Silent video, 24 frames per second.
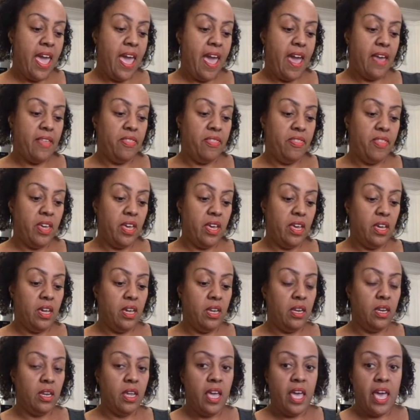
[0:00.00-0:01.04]

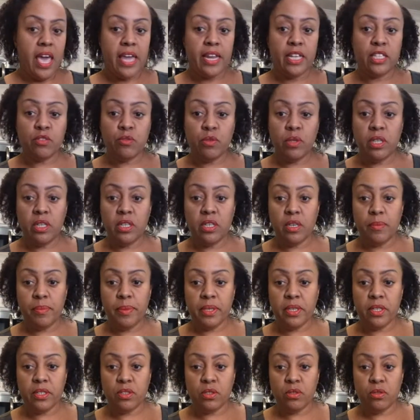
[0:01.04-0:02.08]
And it's really good
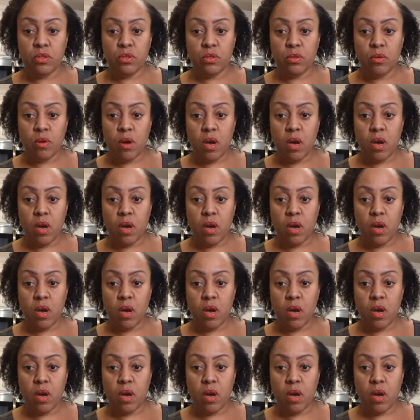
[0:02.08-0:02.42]
because you two